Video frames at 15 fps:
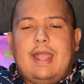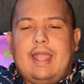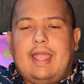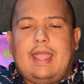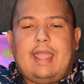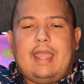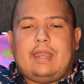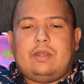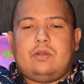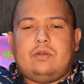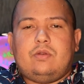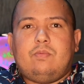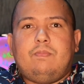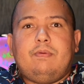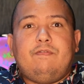and
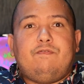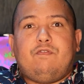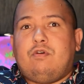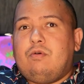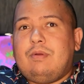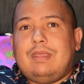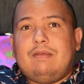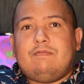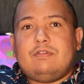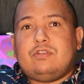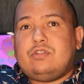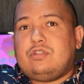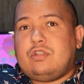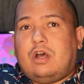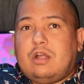before we even
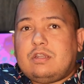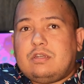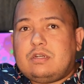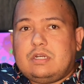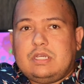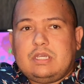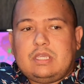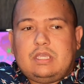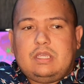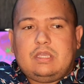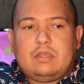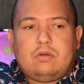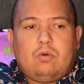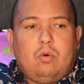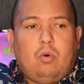start
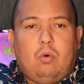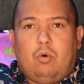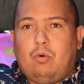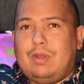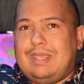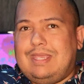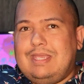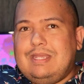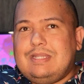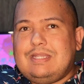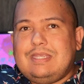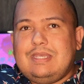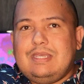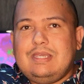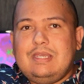drinking or
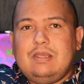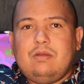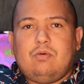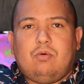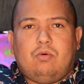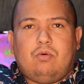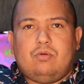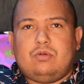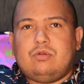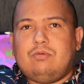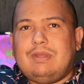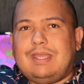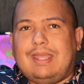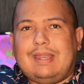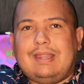eating or
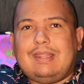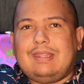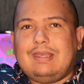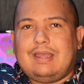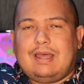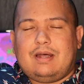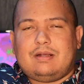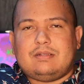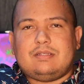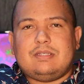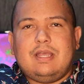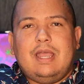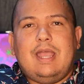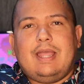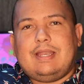doing anything else,
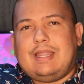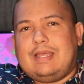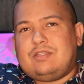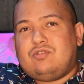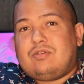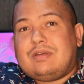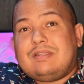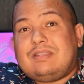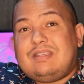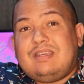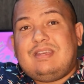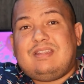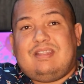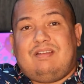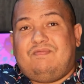as you can see
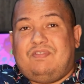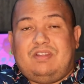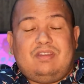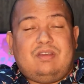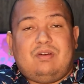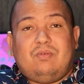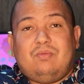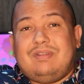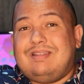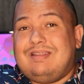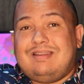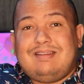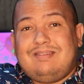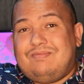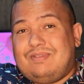in that video, we
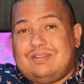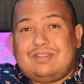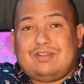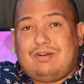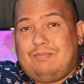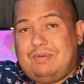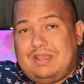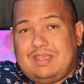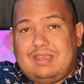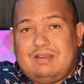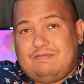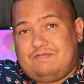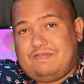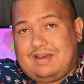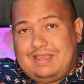didn't even start making a
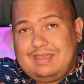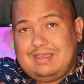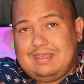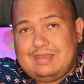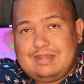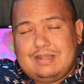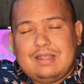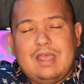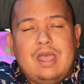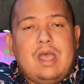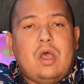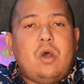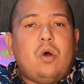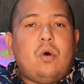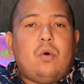fire yet,
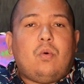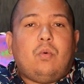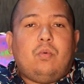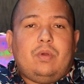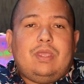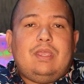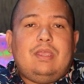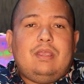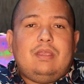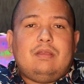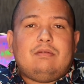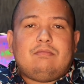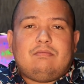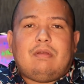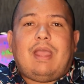we
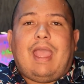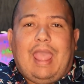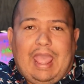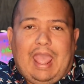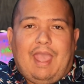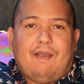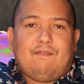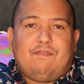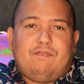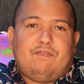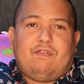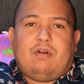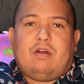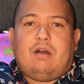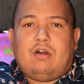have
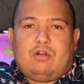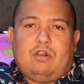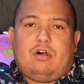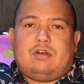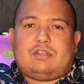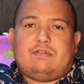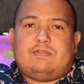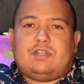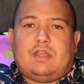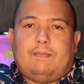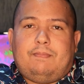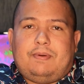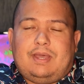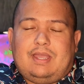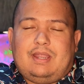a glass of
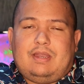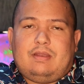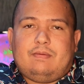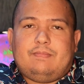champagne.